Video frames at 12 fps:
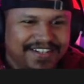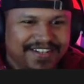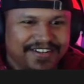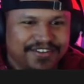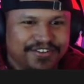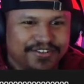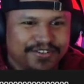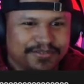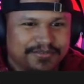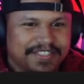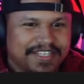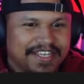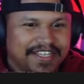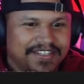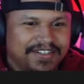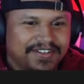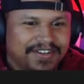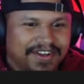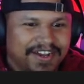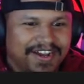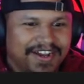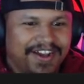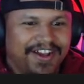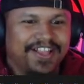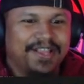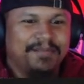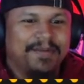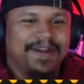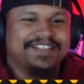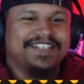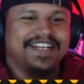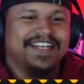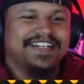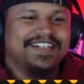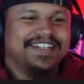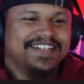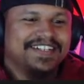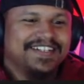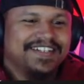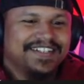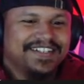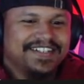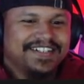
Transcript: the herbs together. Oh, merchant! Stranger.